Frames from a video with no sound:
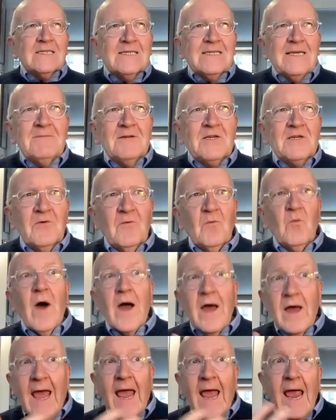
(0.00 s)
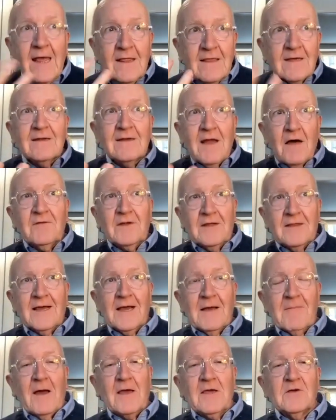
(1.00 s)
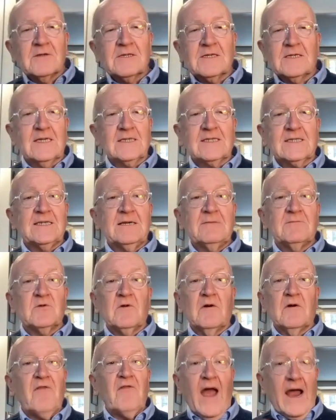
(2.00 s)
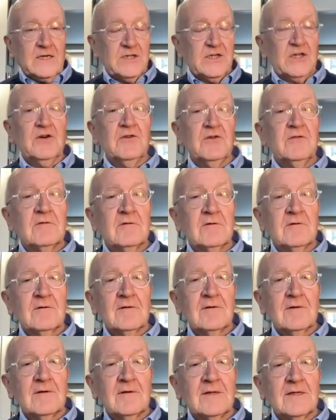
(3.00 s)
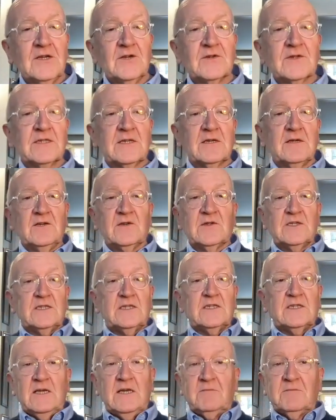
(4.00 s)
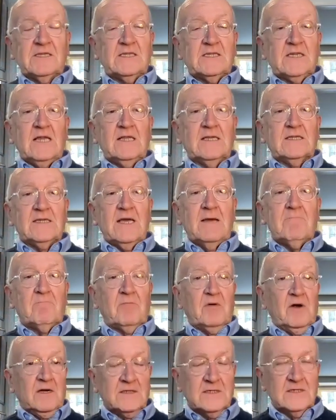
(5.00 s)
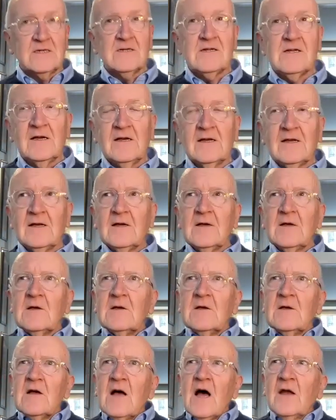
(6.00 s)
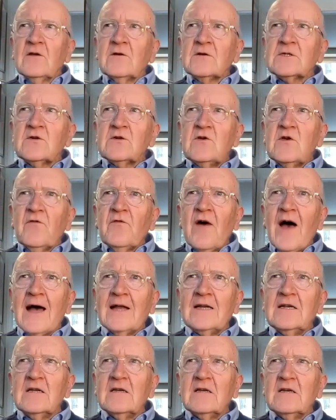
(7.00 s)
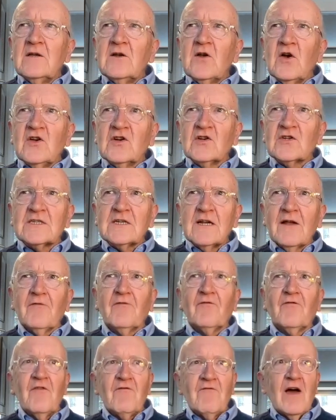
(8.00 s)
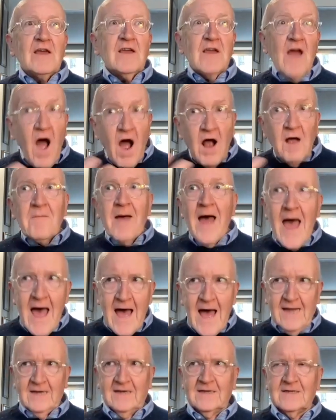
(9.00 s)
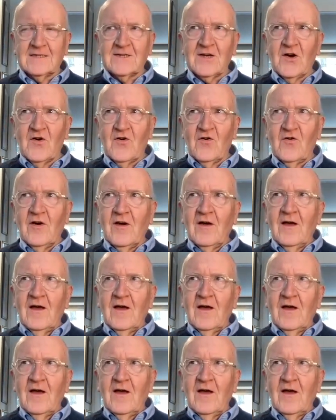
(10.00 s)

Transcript: seem to. Well, a the lovely thing about you is it doesn't seem to affect you. You st- you seem to stay the same person, and also you've had you know you're still a, a young man, so